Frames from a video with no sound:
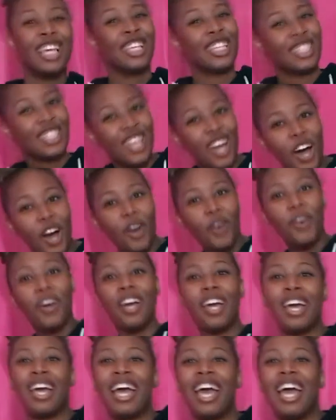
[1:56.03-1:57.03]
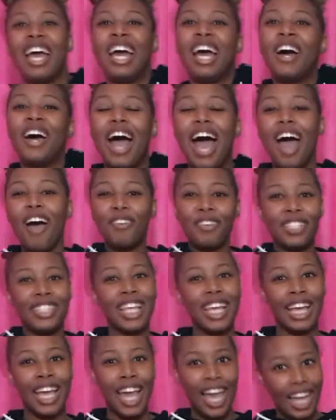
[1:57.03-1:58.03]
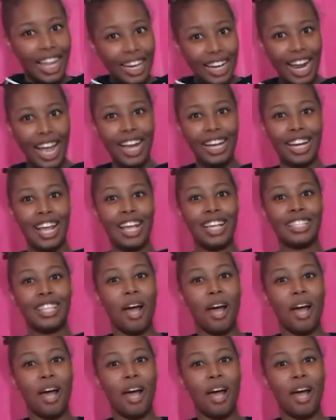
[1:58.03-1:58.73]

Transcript: So, I was saying hey to Nene.